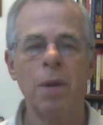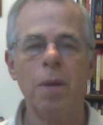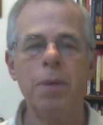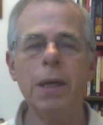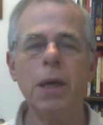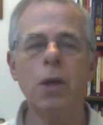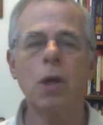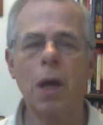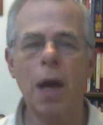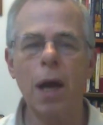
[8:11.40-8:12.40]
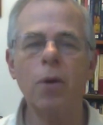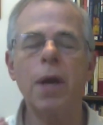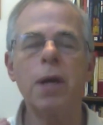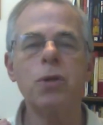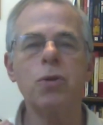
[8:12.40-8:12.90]
Being a
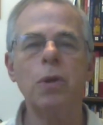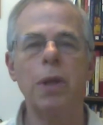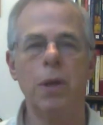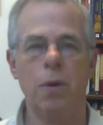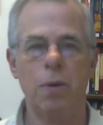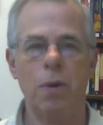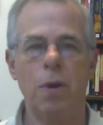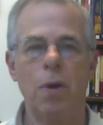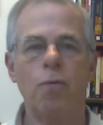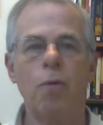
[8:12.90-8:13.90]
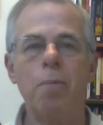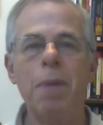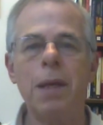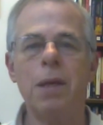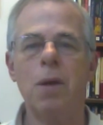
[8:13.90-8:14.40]
congregational leader for
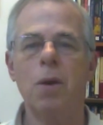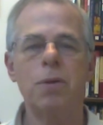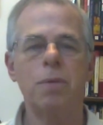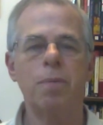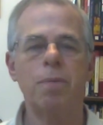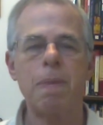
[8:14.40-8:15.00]
many years,